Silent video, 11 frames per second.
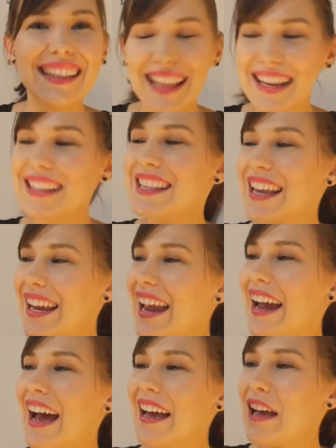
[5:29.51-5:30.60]
Like it's like
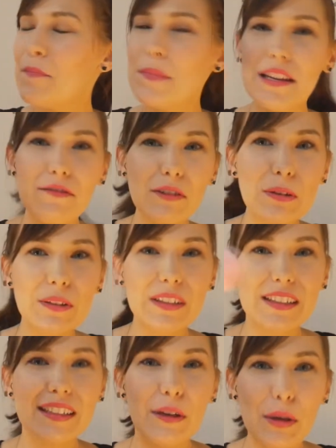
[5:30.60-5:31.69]
a medieval
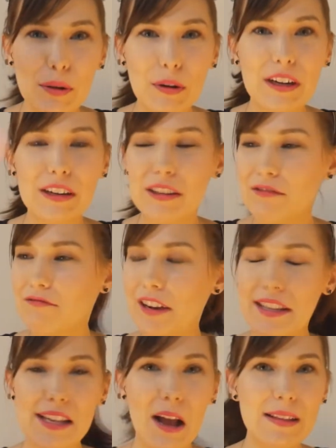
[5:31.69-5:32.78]
or
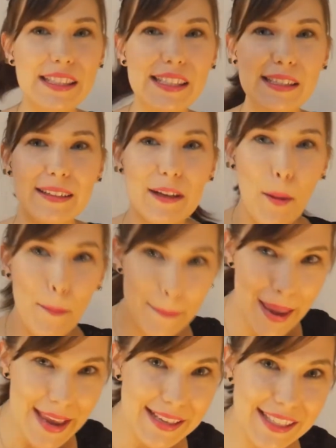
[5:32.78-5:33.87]
Renaissance
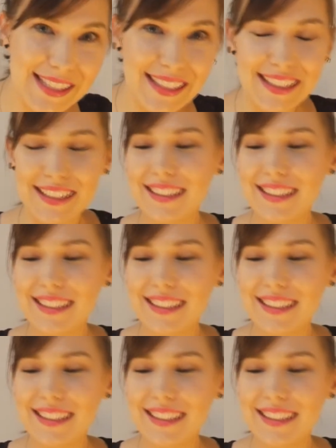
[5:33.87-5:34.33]
mace.